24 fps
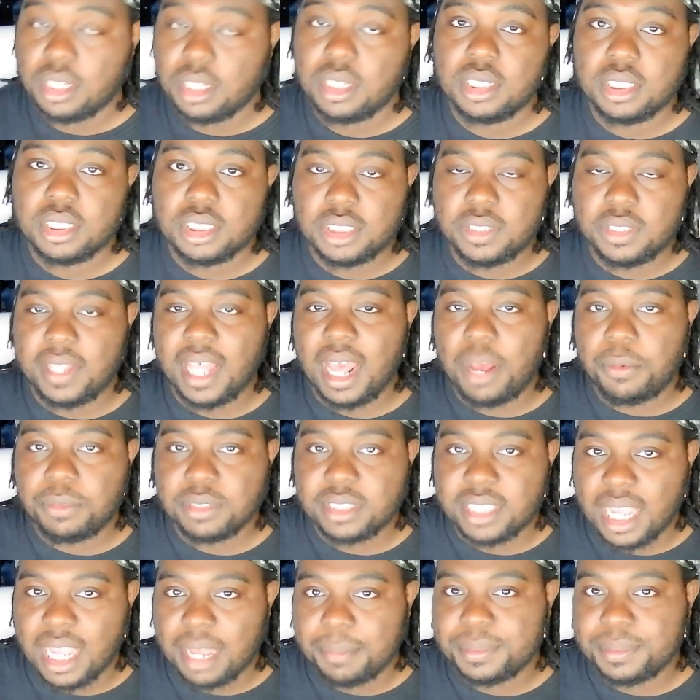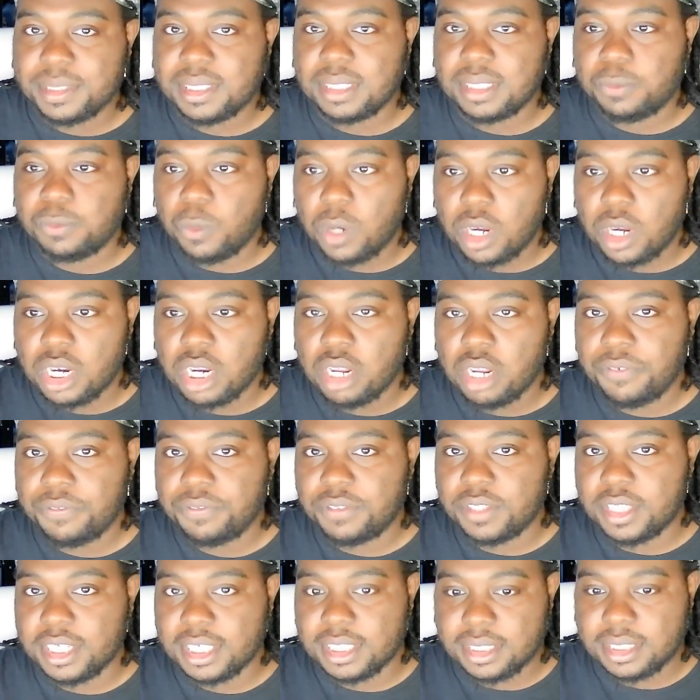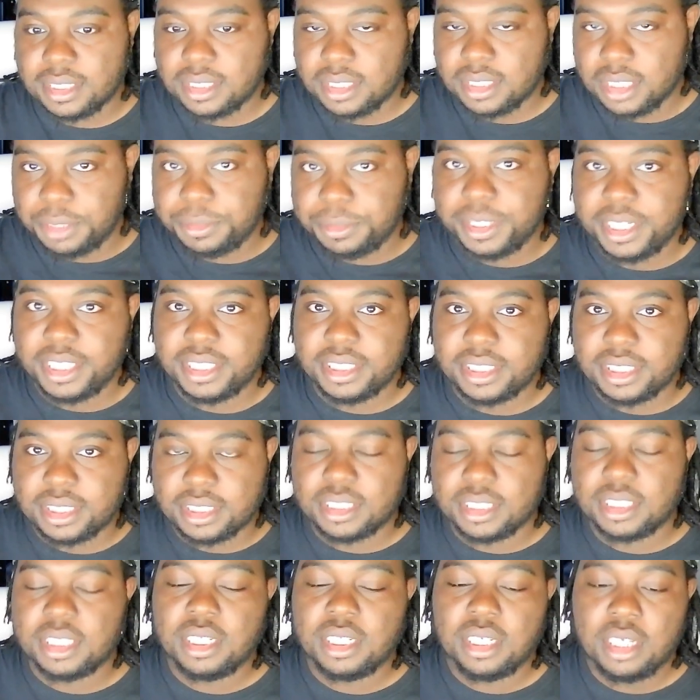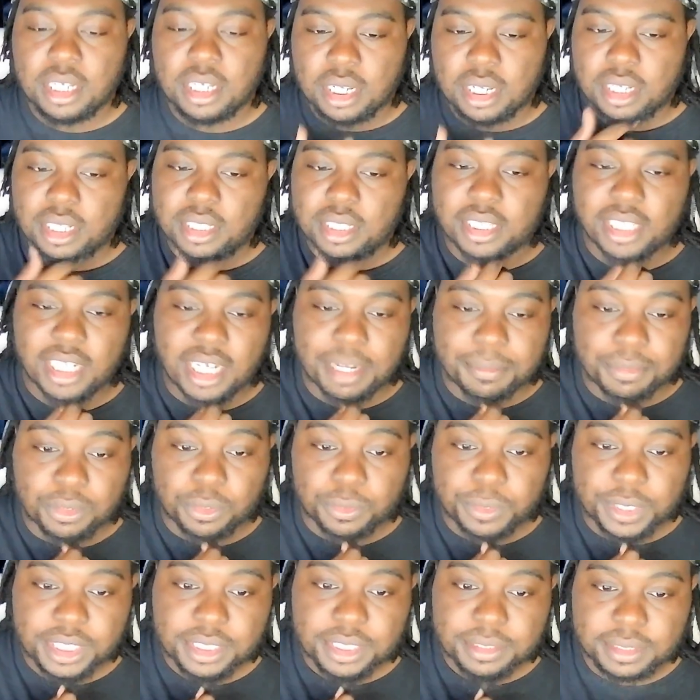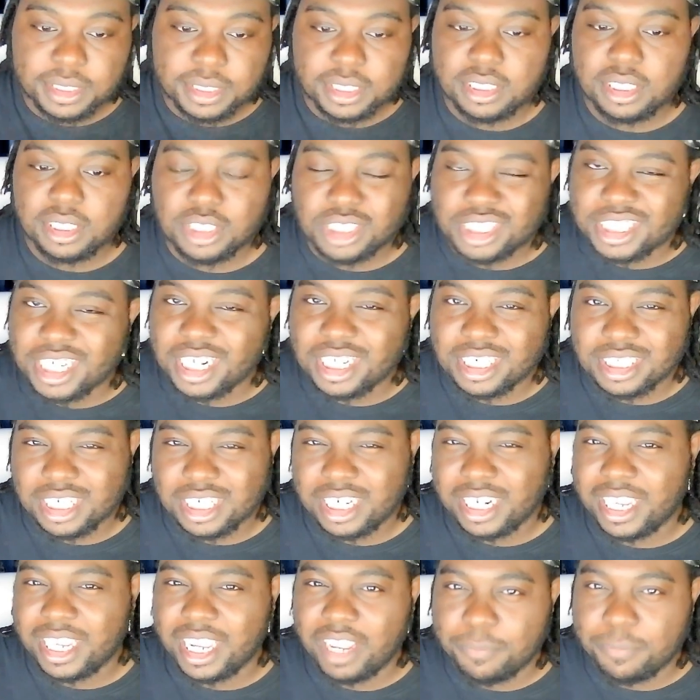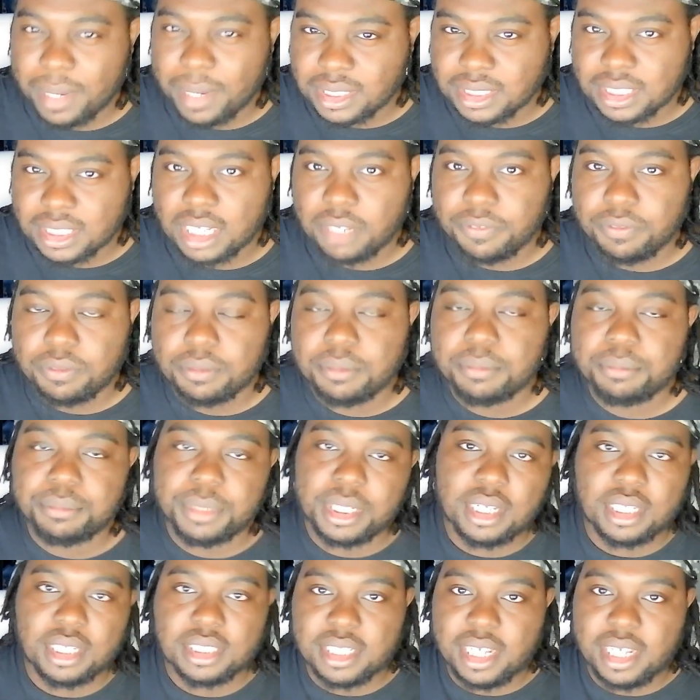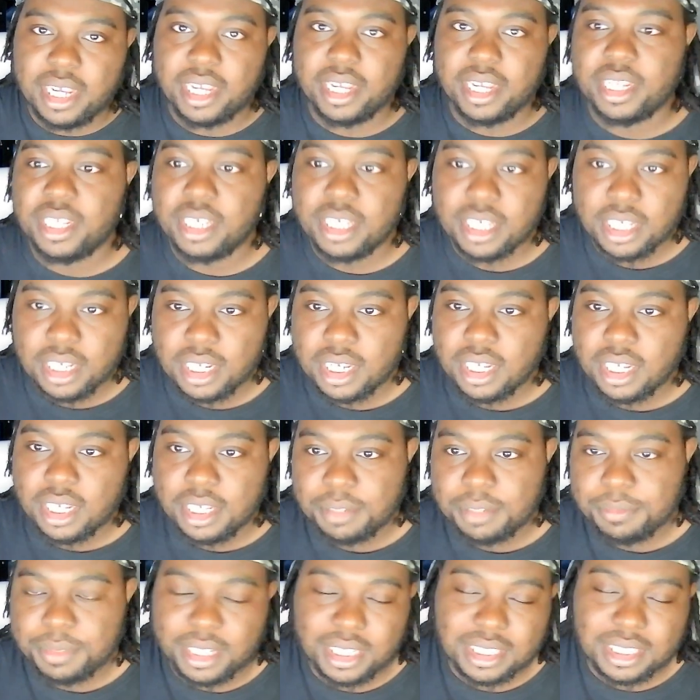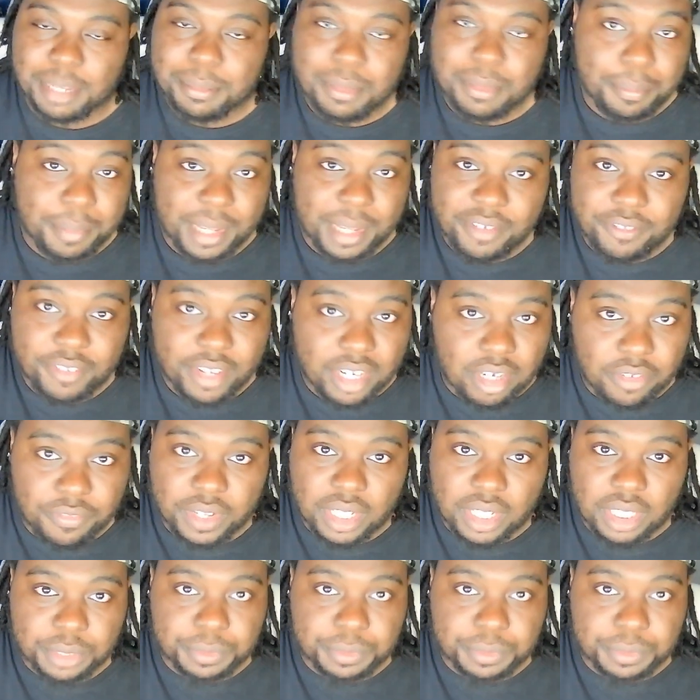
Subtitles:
So that was episode 1 of this series that I'm doing, this little challenge that I gave myself because I'm a big fan of Elden